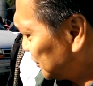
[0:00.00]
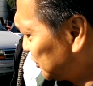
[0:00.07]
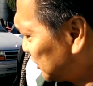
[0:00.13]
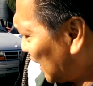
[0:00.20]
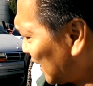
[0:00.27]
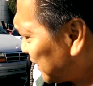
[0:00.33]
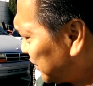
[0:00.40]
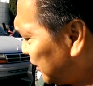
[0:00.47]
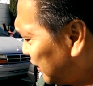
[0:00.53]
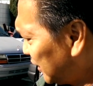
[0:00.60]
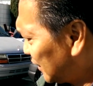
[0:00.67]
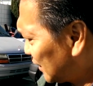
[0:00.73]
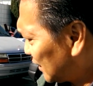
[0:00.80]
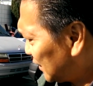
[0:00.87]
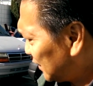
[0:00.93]
Jack
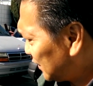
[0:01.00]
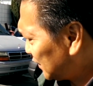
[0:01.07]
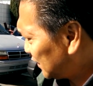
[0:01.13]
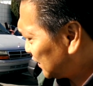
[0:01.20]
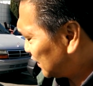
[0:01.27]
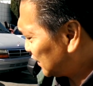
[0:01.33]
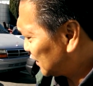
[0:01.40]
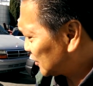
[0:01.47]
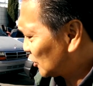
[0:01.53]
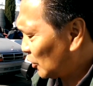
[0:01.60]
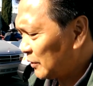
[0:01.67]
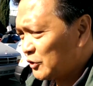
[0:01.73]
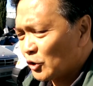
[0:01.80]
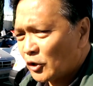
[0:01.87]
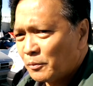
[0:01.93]
here is
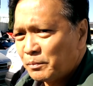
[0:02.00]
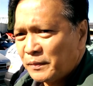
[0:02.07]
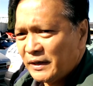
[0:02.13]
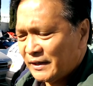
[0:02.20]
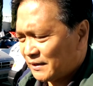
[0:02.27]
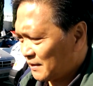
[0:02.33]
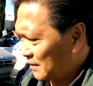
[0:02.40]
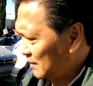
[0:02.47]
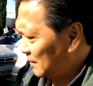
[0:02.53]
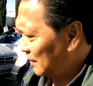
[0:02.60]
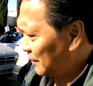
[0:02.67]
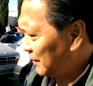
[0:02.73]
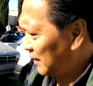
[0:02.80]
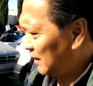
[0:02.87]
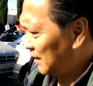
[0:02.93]
going to complete
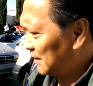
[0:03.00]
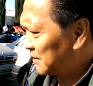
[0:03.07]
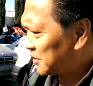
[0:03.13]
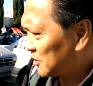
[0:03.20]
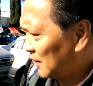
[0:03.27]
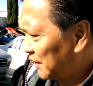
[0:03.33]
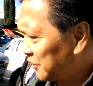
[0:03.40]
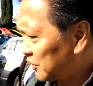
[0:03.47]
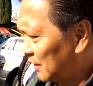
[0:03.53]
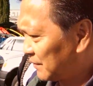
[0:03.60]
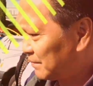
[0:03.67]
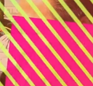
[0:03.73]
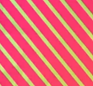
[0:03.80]
the installation.